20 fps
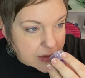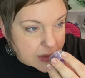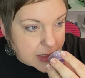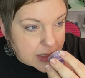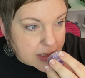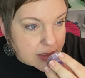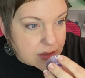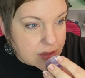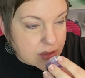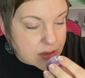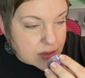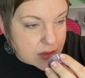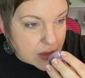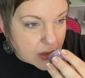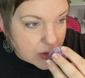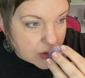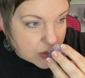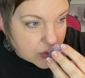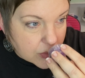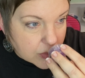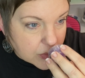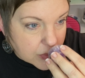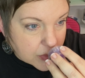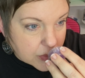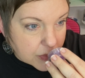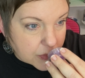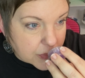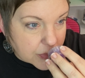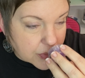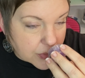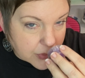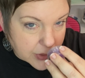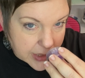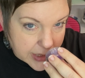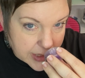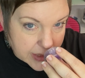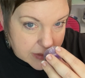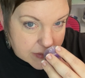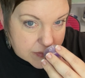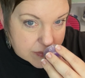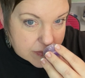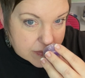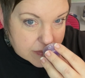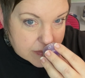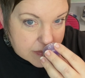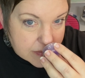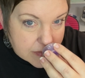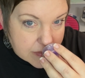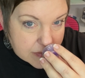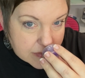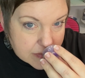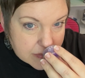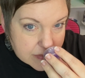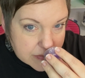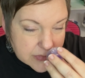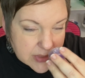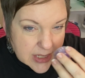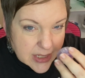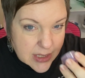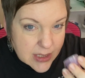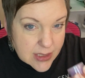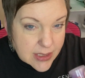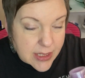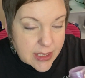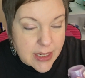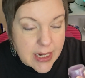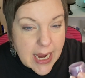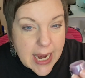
It's so pretty and clean.